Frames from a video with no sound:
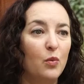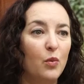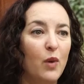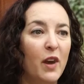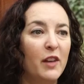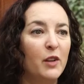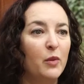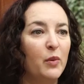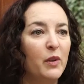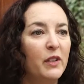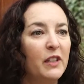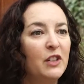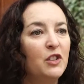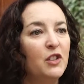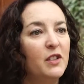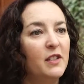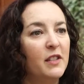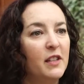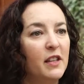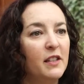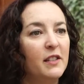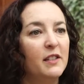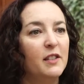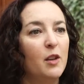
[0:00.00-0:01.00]
Right, it really just,
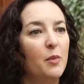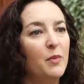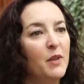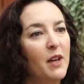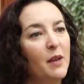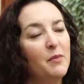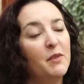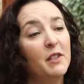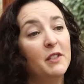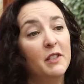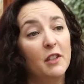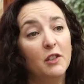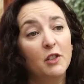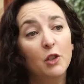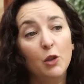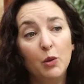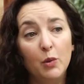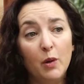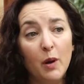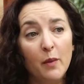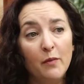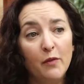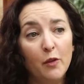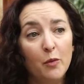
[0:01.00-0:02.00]
sometimes it's a
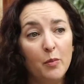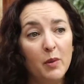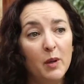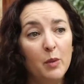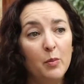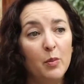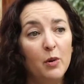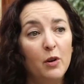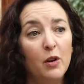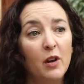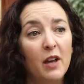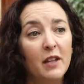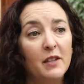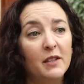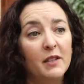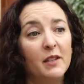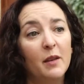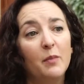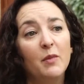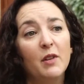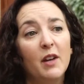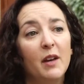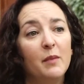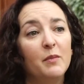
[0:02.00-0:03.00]
tune-up for people, and
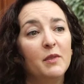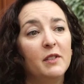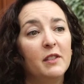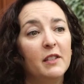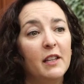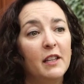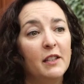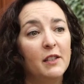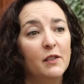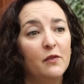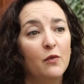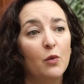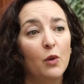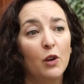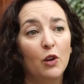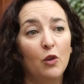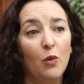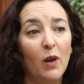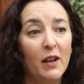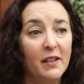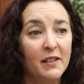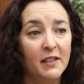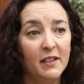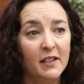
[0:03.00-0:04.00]
sometimes it's for
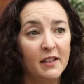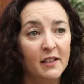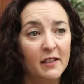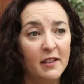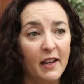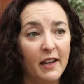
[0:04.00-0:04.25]
crises.